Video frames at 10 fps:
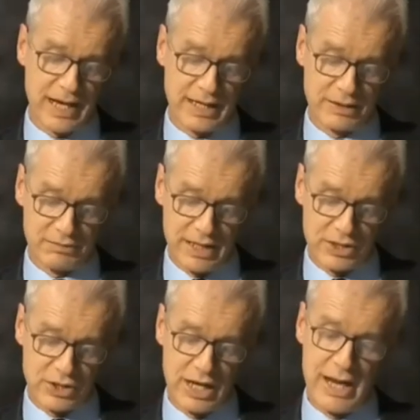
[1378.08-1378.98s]
getting
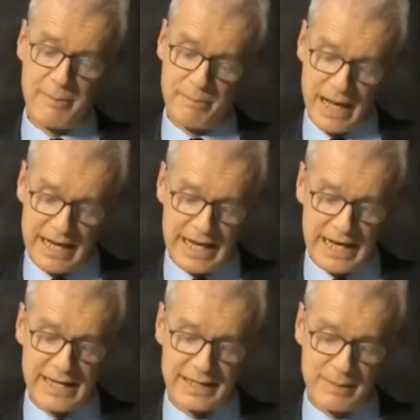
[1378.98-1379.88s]
rich, many
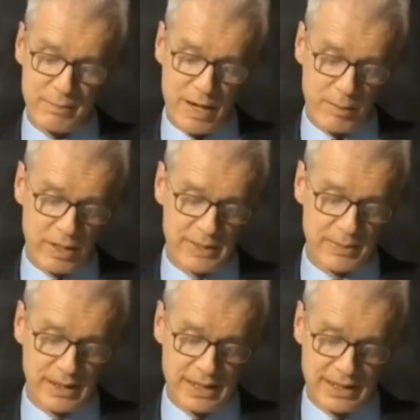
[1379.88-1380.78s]
in Zimbabwe's
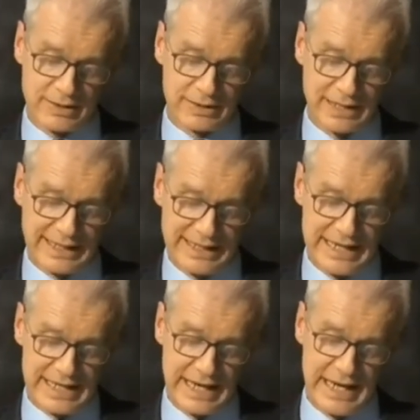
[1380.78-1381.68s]
political
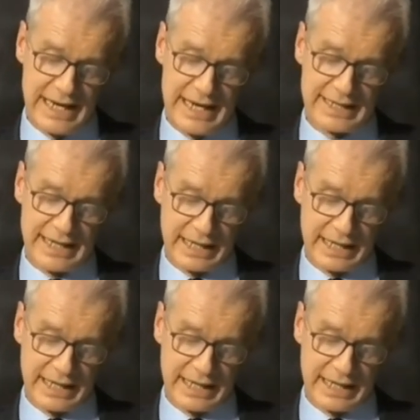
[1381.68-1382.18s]
elite, as the